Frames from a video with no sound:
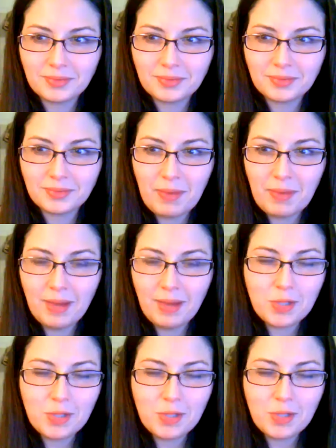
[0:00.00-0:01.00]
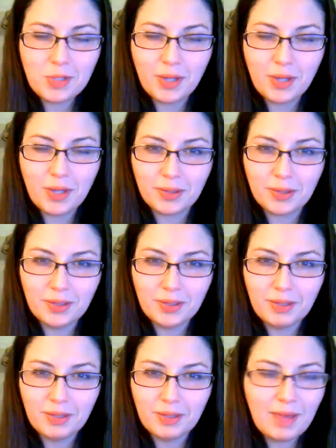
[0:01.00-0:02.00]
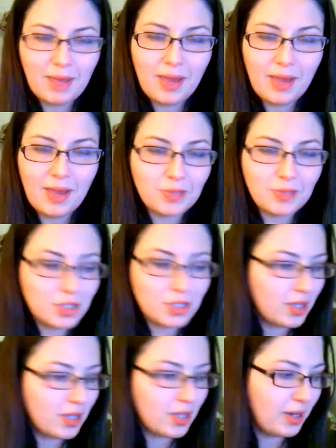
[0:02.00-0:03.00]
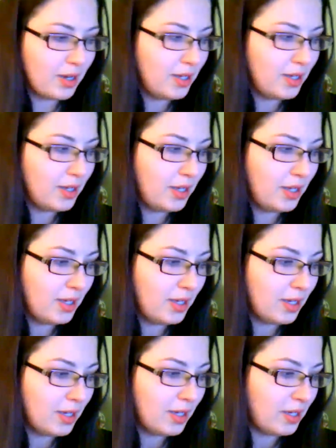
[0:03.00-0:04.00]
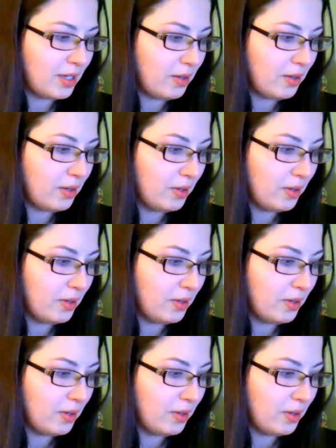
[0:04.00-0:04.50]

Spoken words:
Maybe I'm just bitter. Maybe I'm just, you know,